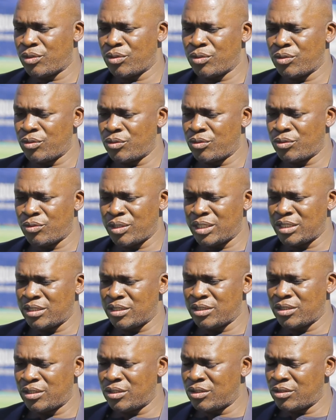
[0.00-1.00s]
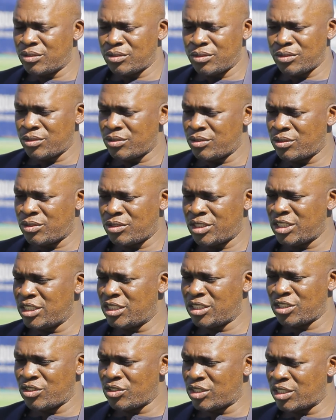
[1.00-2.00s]
1 or
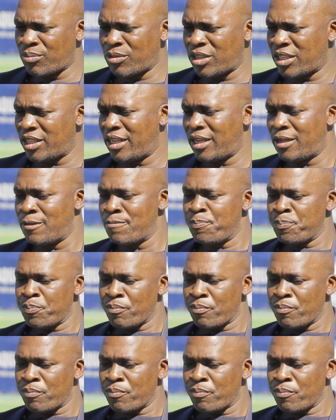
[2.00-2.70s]
3-0, somewhere there.